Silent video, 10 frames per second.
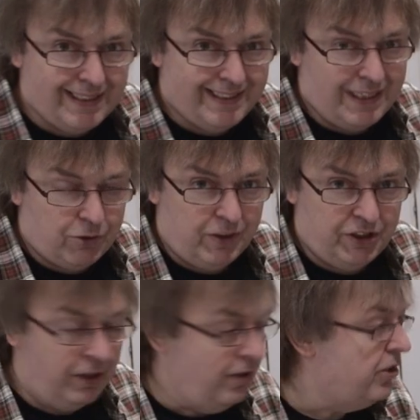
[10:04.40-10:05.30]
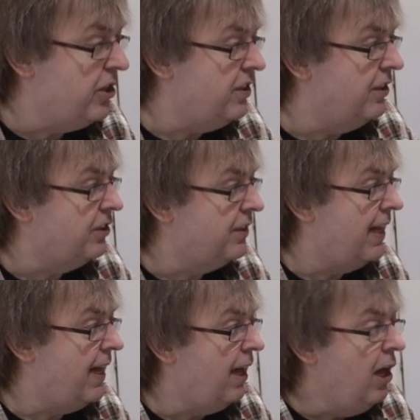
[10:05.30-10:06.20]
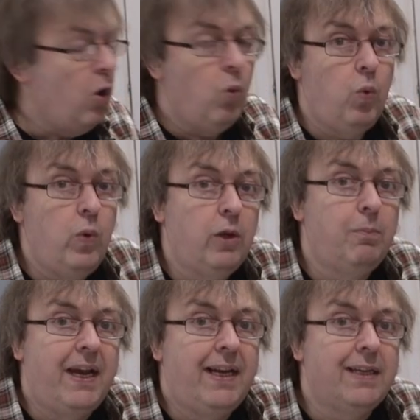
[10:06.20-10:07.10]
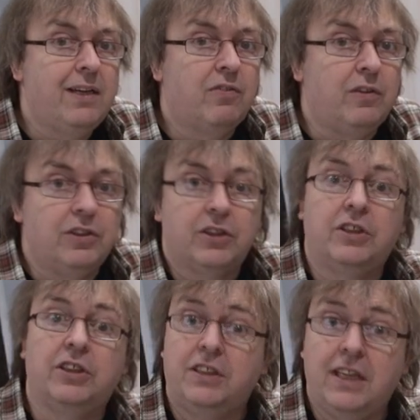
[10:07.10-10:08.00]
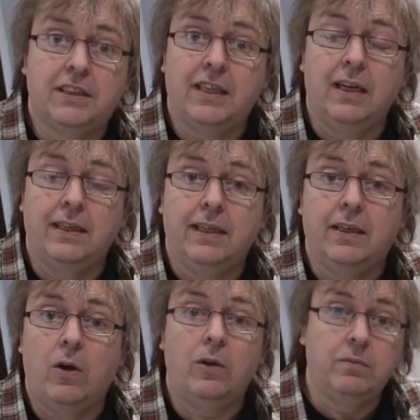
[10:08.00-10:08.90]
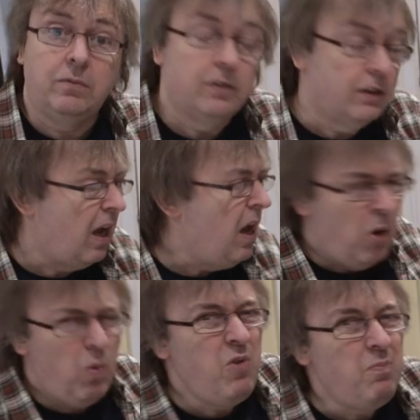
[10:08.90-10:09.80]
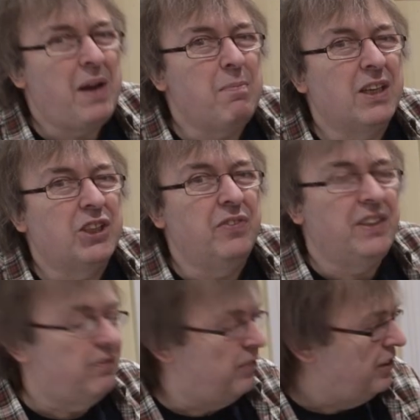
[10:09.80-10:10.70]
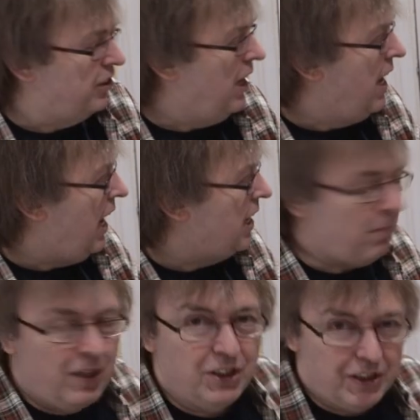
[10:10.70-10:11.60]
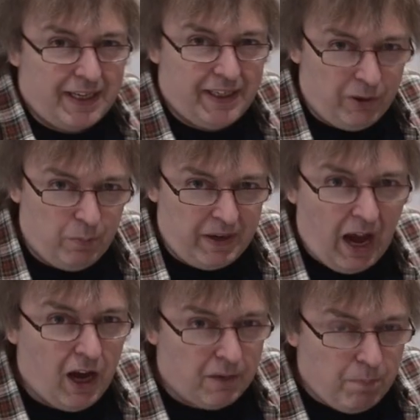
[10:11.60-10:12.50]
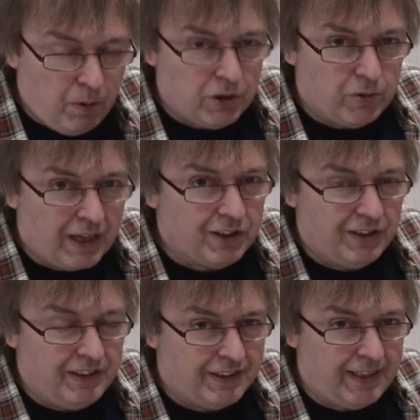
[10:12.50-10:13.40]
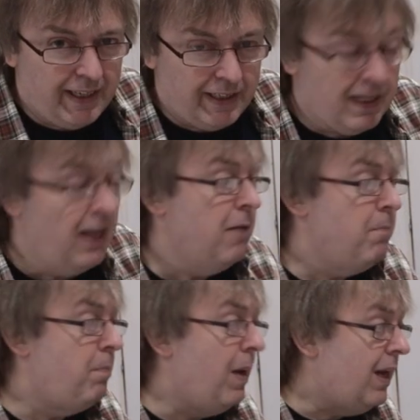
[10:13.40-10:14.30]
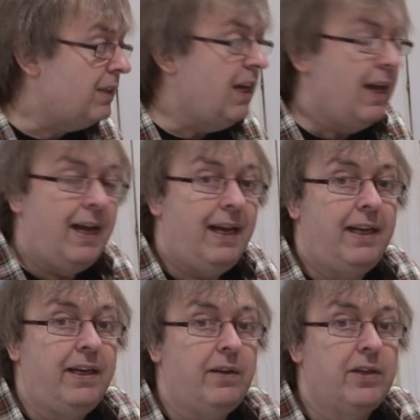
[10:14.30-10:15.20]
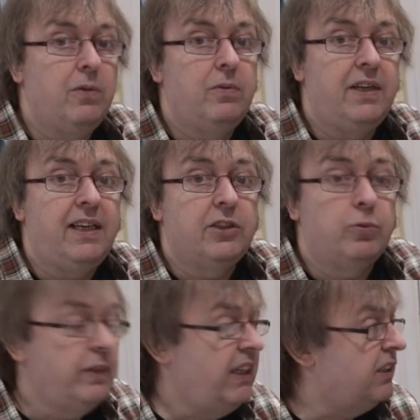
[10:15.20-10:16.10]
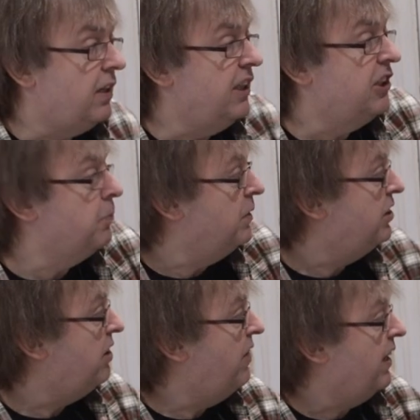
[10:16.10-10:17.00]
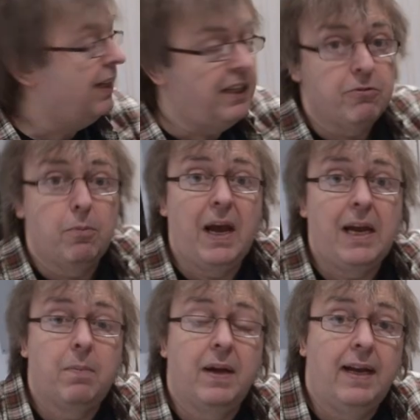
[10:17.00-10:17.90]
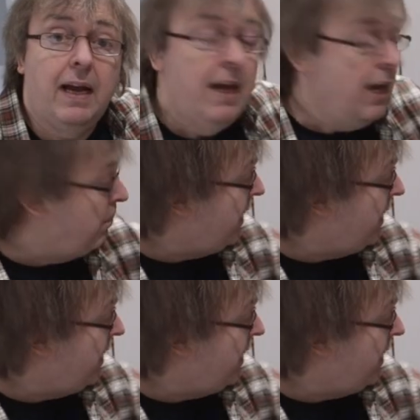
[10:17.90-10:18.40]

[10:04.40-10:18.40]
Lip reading: excess resolution that's there will make a difference, because the testing I did on won't make much of a difference. And I'm going to say you'll be hard put to actually see it, but you don't need to resize specifically to a paper here. It